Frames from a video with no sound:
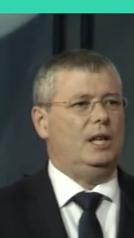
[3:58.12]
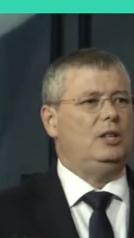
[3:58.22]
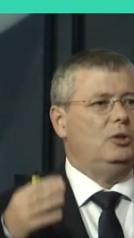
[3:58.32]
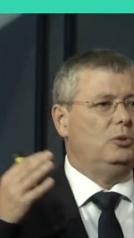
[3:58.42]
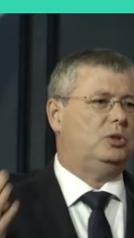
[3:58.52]
a
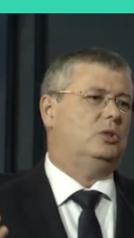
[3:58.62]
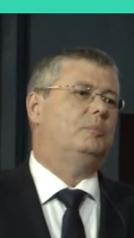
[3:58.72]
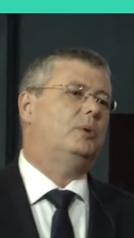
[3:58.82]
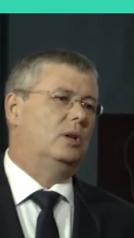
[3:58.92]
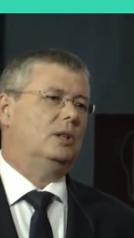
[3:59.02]
huge
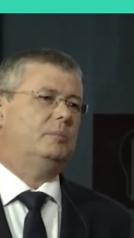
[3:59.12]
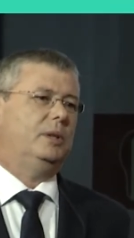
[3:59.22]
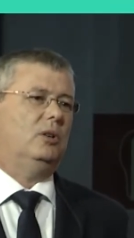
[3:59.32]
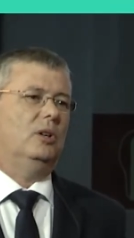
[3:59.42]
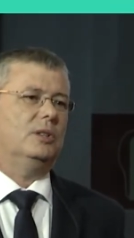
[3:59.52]
support
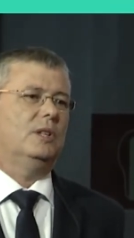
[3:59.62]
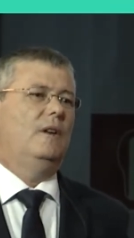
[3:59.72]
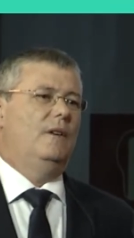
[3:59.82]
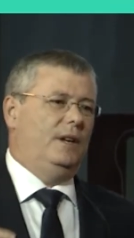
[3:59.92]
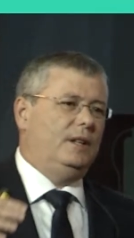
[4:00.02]
because
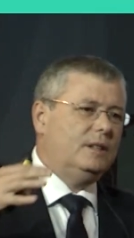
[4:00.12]
it